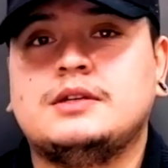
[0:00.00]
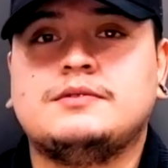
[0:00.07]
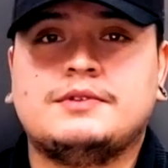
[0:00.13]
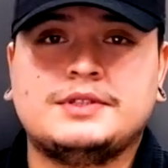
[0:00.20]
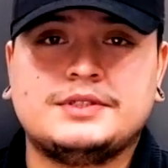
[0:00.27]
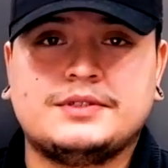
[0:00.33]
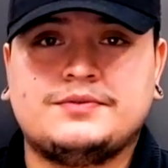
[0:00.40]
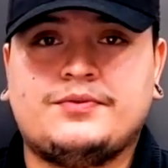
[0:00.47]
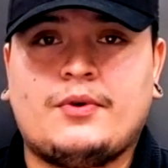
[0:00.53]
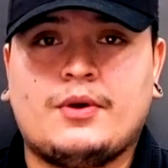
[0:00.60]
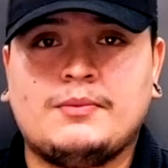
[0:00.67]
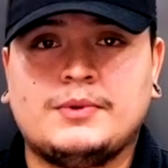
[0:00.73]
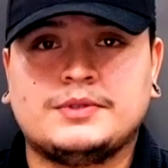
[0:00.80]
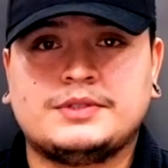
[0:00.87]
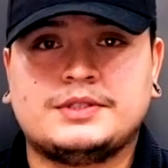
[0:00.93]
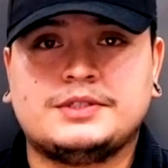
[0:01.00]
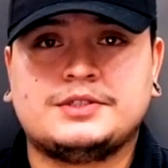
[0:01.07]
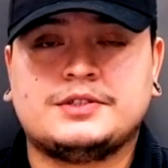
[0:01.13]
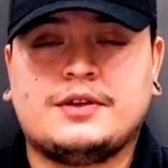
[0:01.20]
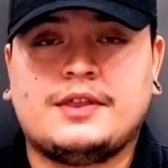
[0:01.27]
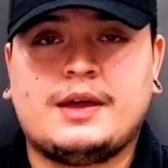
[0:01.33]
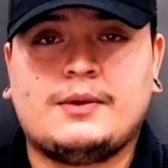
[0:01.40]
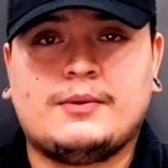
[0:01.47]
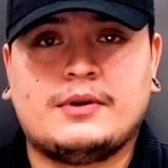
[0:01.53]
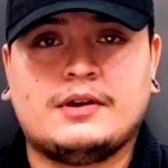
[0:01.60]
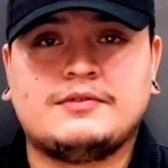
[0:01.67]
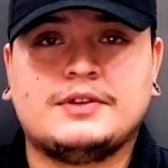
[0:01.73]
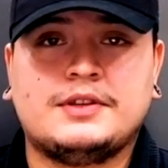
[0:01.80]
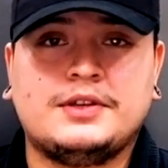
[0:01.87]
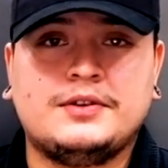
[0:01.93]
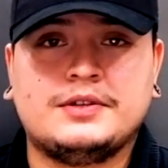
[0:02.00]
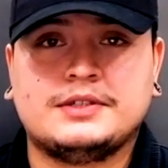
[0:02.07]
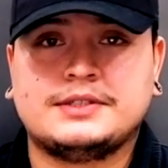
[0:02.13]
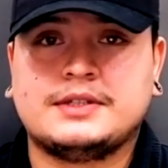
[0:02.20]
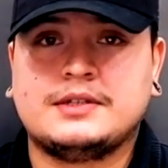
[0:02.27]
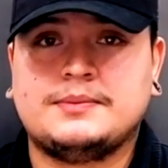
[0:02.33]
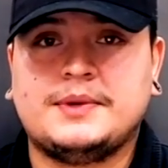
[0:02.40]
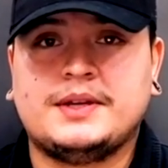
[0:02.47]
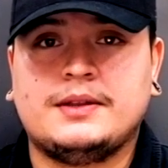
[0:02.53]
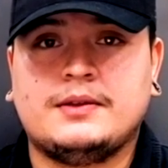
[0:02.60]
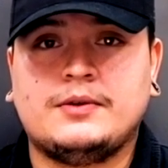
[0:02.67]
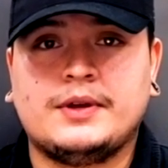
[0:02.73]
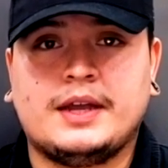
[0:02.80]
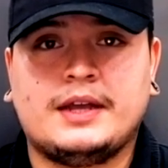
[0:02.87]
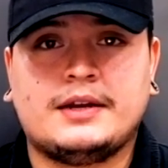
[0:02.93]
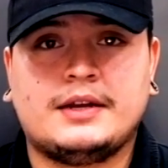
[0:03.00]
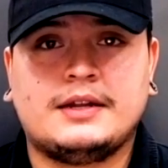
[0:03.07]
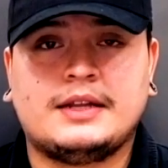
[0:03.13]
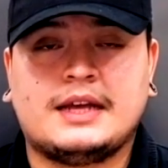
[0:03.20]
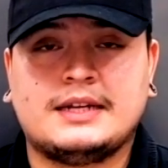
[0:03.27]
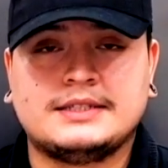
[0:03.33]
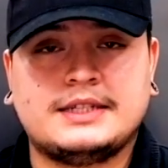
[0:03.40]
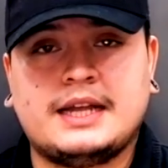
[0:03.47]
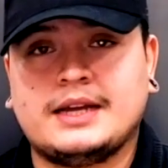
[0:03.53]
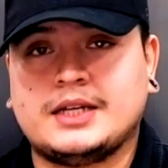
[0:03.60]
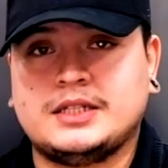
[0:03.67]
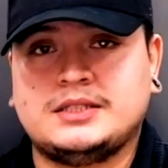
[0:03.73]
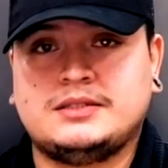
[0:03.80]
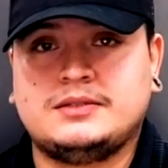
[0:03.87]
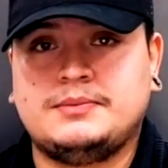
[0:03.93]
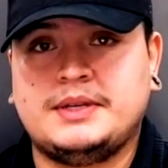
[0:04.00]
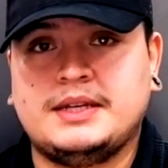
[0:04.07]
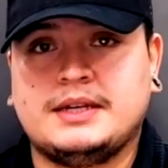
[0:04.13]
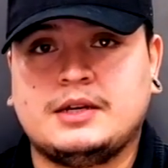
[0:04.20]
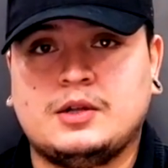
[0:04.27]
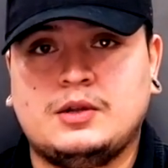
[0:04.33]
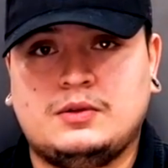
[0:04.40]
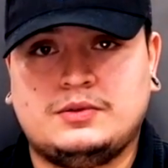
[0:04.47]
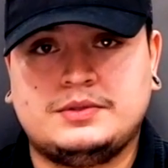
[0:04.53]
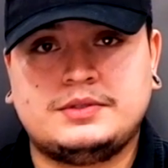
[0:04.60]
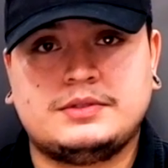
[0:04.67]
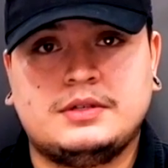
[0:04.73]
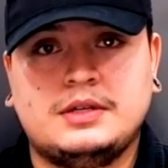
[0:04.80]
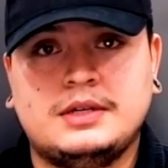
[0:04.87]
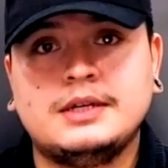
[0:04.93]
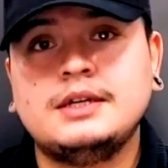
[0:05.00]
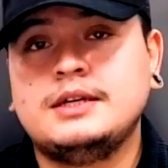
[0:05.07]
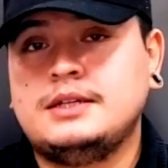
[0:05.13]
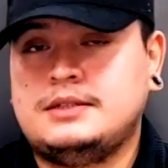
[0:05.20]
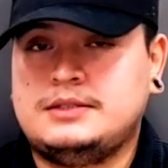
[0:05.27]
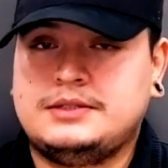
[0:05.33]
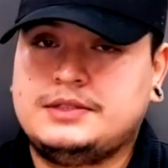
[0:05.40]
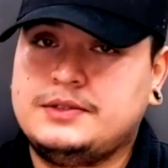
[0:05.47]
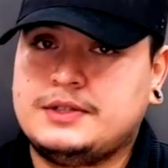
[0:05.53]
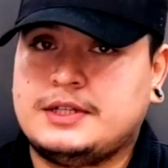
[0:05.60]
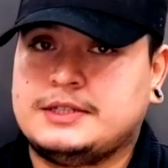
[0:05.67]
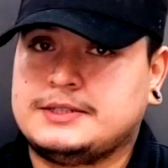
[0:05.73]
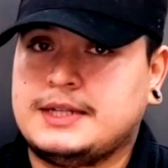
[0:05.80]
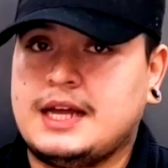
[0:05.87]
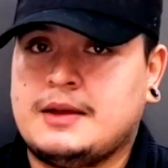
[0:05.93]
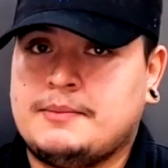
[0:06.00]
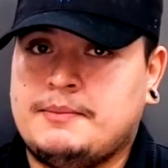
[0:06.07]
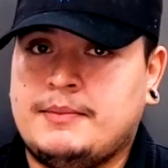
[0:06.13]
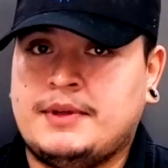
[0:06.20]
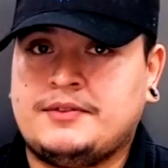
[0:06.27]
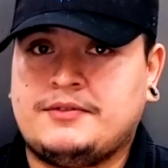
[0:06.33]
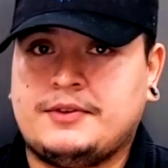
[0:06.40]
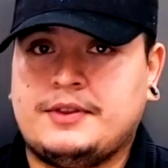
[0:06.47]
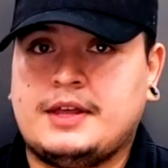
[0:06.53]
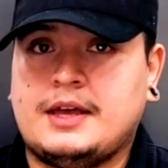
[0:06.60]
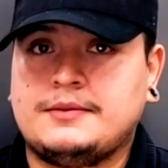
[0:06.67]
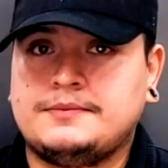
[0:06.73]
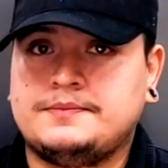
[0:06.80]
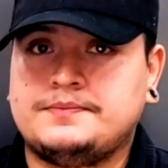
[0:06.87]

First and foremost, ensure that wherever the unit is going to be located, that it's not going to be enclosed. The unit is not meant for that.